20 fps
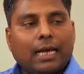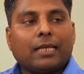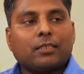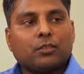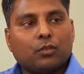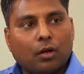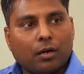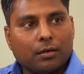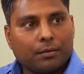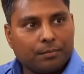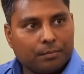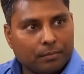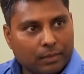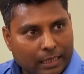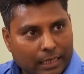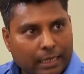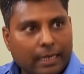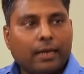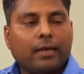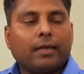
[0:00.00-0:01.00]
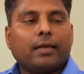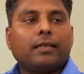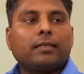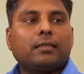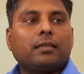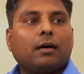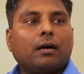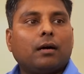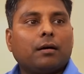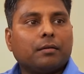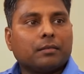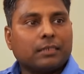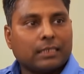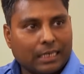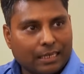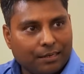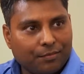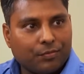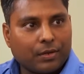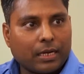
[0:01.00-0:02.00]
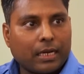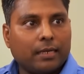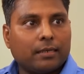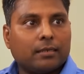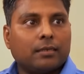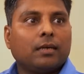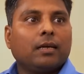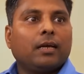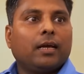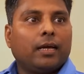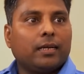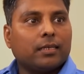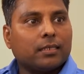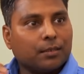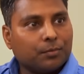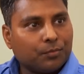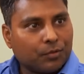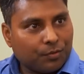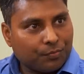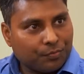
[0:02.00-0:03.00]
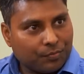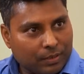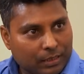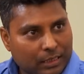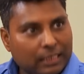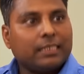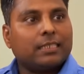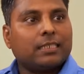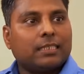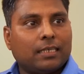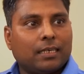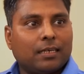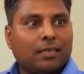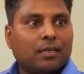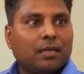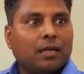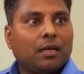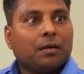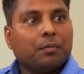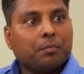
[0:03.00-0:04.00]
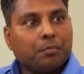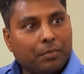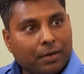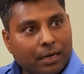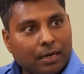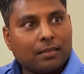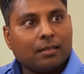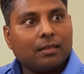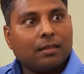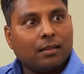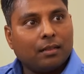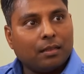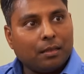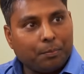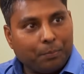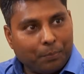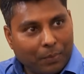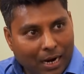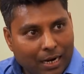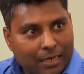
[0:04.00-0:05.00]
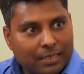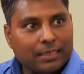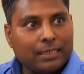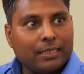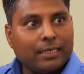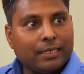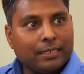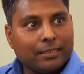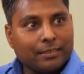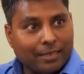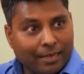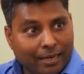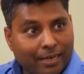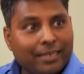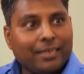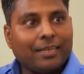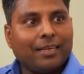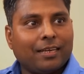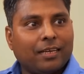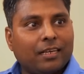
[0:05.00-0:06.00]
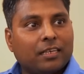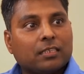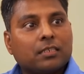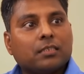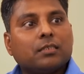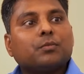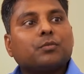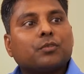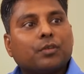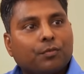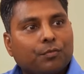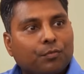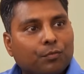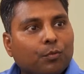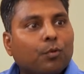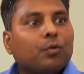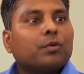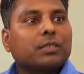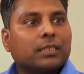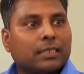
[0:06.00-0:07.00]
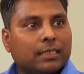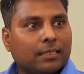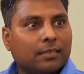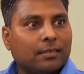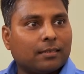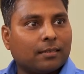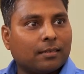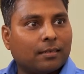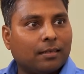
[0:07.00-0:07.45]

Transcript: has not gained the significant in terms of seat share, but the party is leading in terms of vote share.